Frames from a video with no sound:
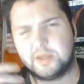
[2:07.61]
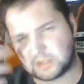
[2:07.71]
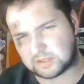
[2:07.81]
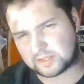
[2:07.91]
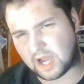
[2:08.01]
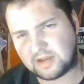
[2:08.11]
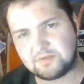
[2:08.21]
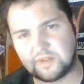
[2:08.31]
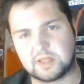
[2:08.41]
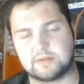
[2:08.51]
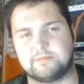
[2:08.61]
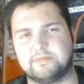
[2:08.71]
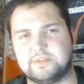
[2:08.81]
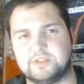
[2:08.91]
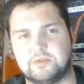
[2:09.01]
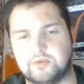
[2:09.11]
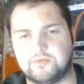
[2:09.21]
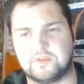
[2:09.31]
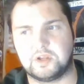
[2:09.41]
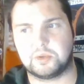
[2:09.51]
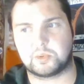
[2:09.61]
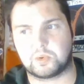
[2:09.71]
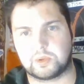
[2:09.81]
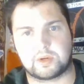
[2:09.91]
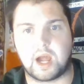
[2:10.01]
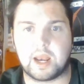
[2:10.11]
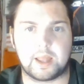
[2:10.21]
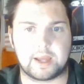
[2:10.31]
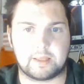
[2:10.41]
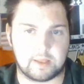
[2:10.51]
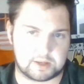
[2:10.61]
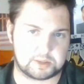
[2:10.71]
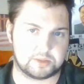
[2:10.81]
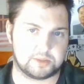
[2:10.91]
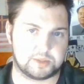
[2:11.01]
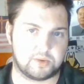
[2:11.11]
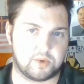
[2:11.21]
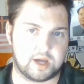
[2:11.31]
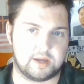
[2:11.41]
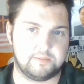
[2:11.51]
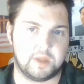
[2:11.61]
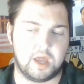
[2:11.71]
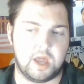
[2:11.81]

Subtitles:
So kind of like, you know, do videos where they're kind of like lectures in a way,